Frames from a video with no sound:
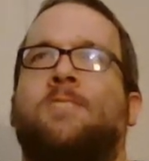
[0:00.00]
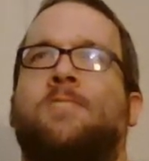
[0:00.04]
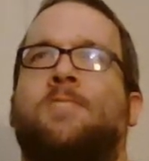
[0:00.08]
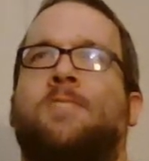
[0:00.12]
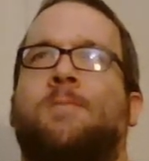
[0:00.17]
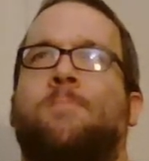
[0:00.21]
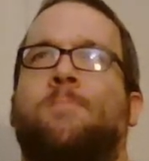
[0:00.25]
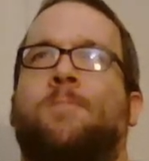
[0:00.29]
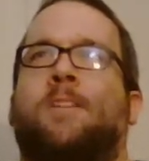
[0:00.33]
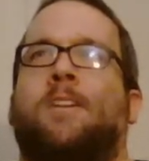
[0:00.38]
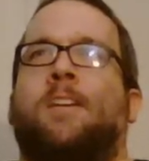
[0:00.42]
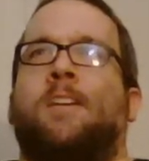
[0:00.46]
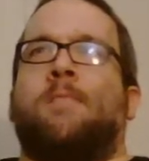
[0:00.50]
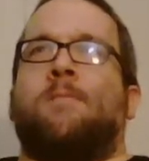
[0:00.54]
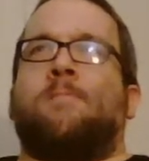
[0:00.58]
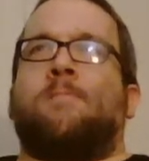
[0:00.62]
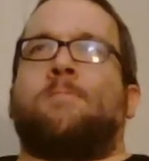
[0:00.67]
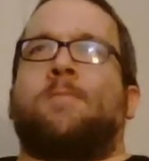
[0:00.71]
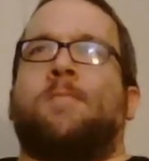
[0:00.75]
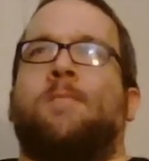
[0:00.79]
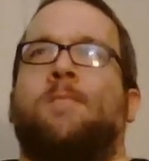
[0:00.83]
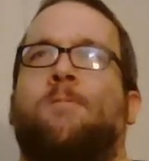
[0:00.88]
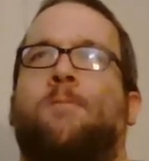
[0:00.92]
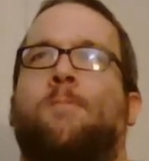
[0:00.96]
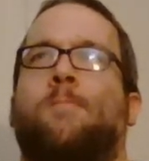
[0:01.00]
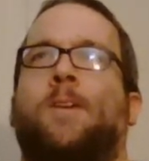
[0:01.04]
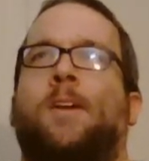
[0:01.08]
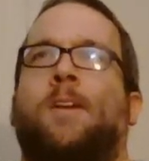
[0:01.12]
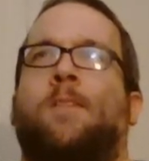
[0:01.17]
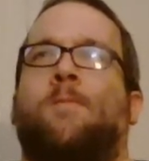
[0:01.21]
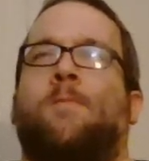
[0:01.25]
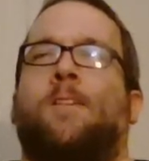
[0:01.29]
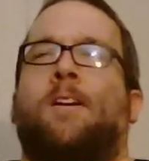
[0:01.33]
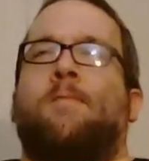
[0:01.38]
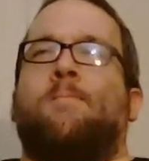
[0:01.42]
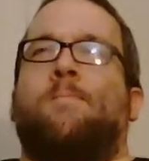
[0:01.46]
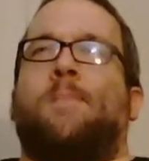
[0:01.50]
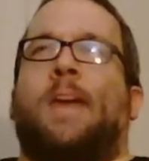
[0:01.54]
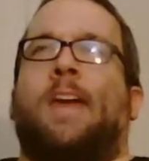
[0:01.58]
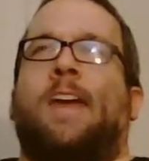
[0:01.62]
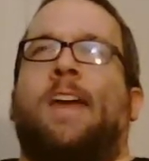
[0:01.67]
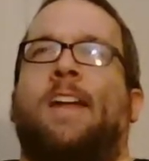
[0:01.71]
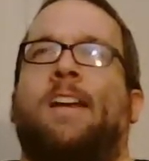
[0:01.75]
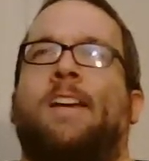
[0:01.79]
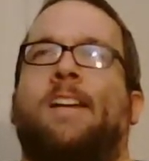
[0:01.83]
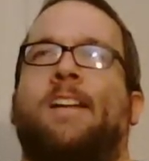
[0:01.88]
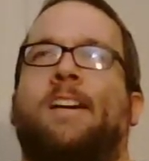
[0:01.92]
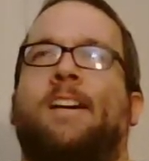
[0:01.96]
she becomes a big red
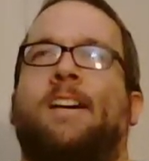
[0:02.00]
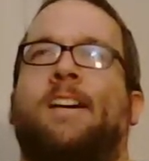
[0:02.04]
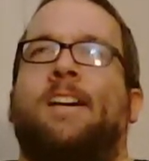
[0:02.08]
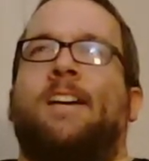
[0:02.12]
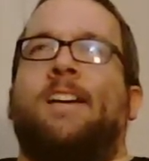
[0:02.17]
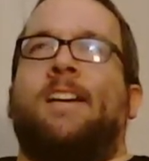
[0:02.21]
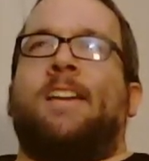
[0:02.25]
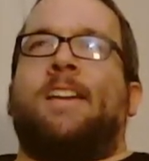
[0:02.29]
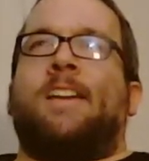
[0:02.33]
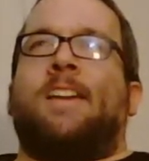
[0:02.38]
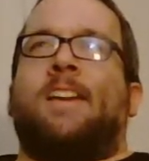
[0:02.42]
panda